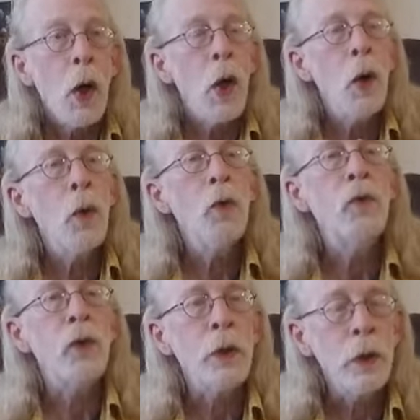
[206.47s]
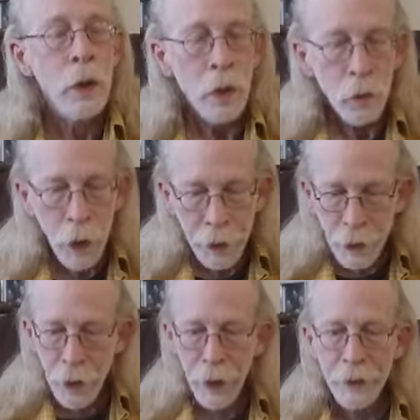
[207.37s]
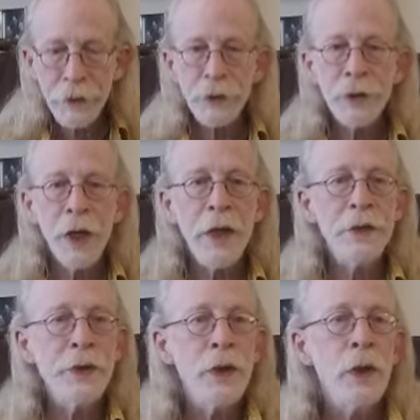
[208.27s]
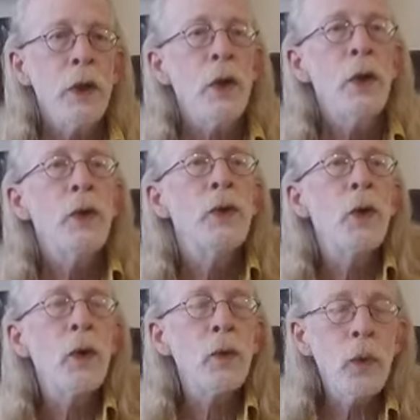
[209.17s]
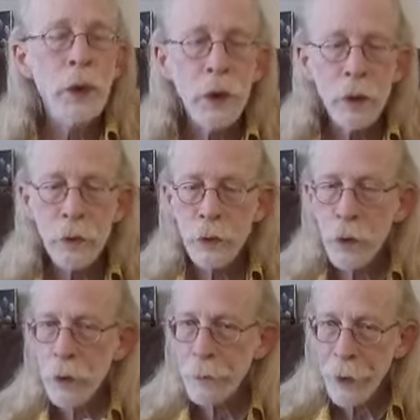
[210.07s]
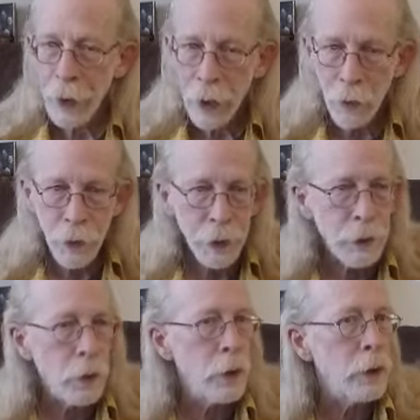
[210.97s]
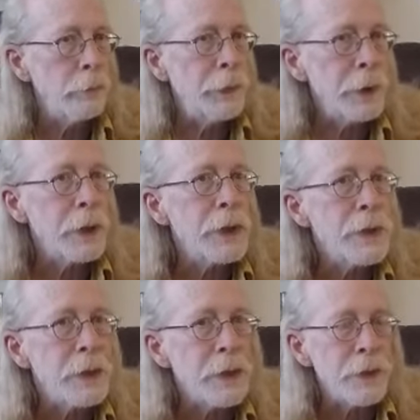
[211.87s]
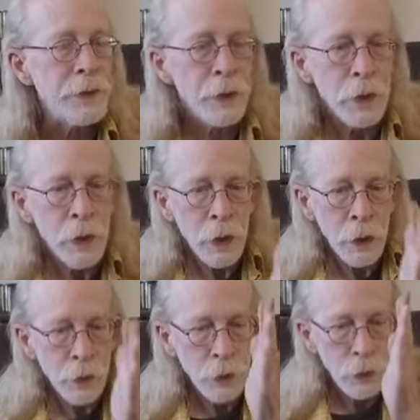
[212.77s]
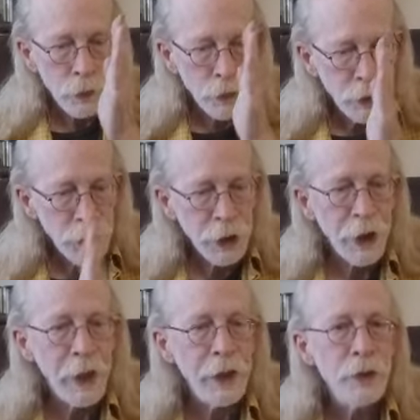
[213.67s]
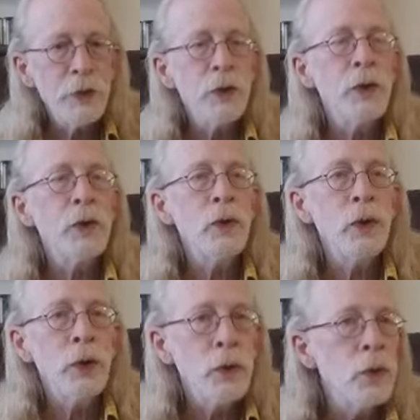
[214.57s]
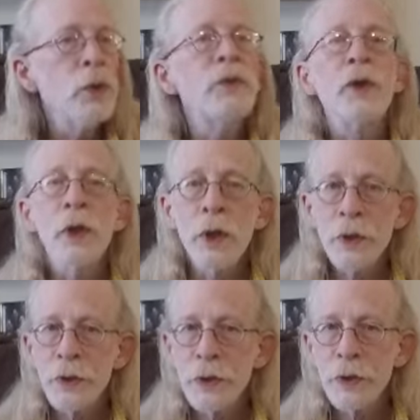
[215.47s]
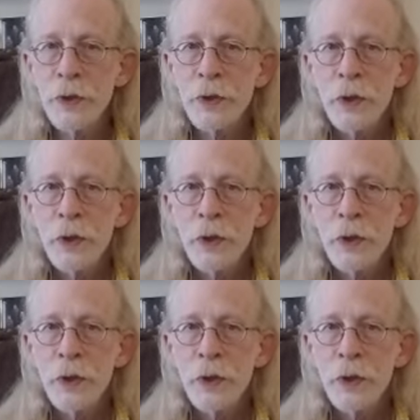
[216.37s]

over, where you're exercising your will, your power, your abilities to change the universe